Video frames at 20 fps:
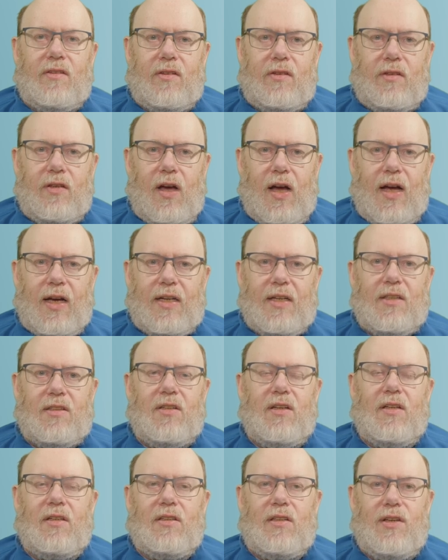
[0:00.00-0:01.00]
target
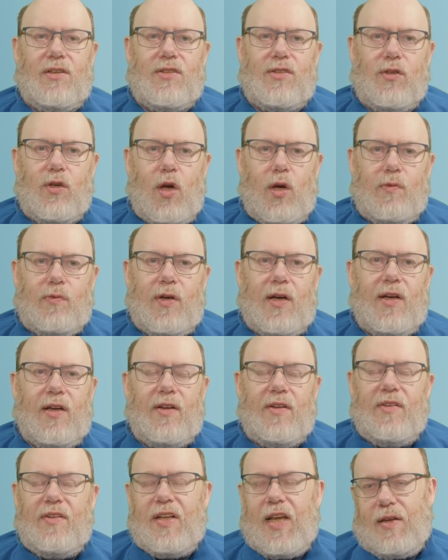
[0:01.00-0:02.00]
the server.
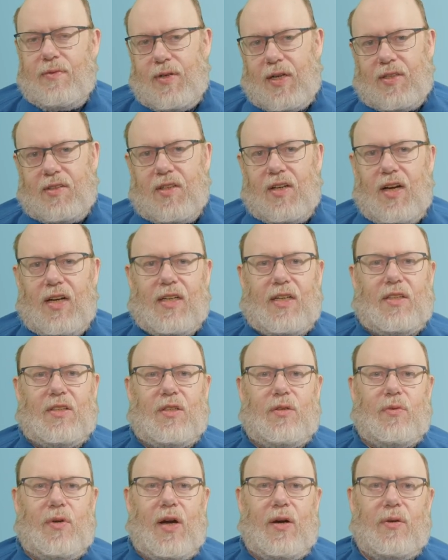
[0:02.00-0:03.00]
Never target
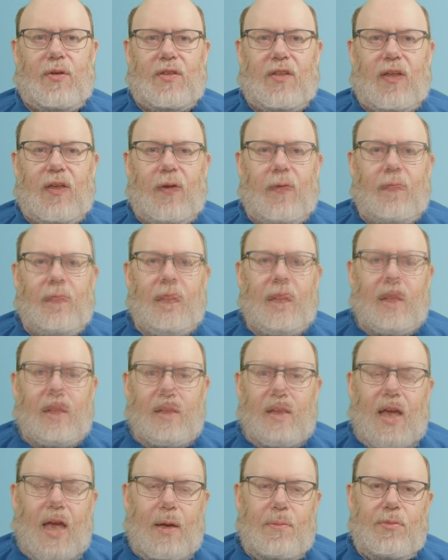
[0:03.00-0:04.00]
a router.
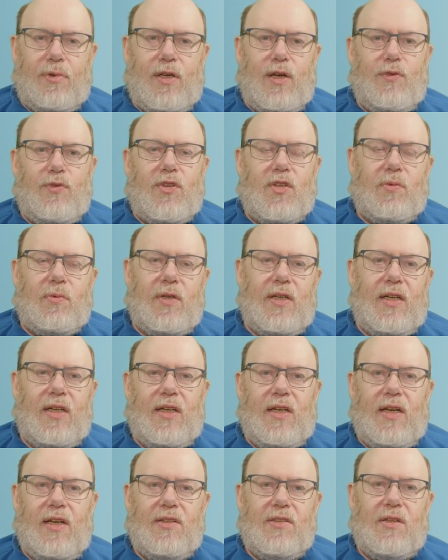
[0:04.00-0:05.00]
iPerf3
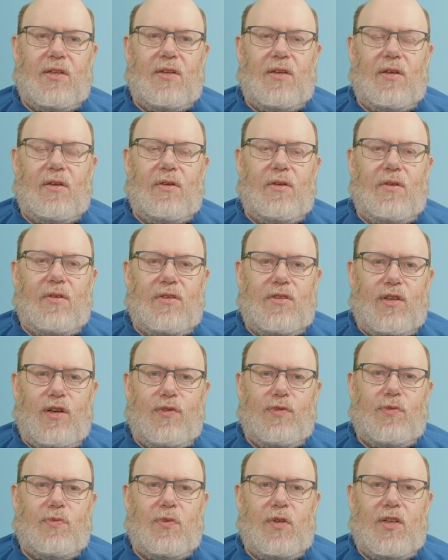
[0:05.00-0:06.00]
is a
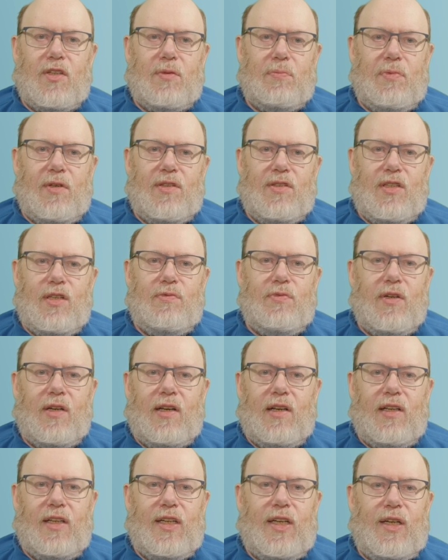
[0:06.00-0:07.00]
software
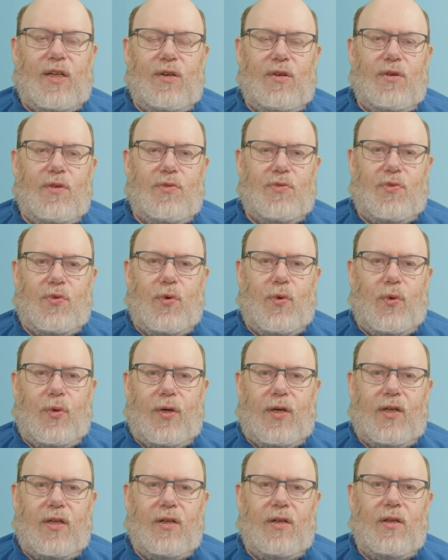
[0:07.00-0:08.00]
specifically
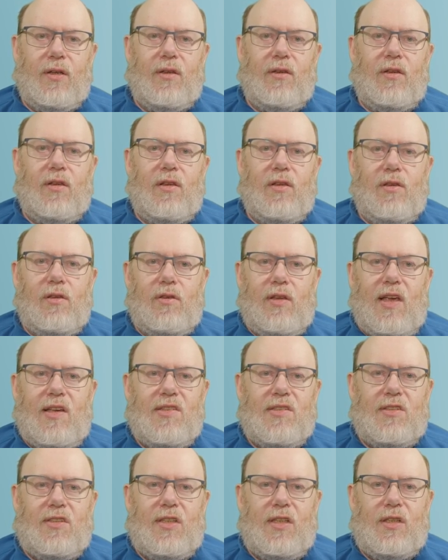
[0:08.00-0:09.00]
for
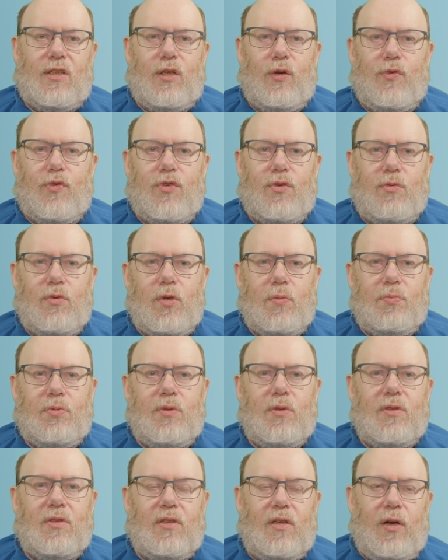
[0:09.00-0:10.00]
testing of
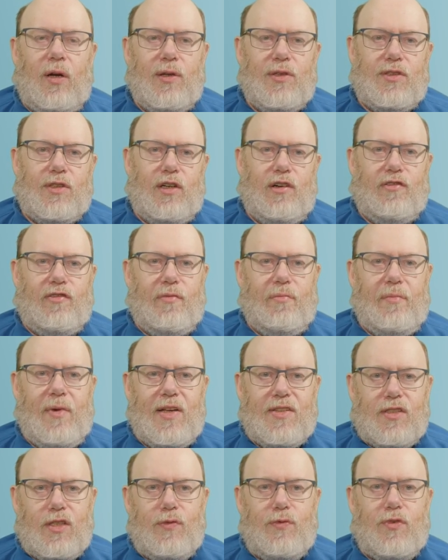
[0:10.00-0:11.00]
throughput, also of massive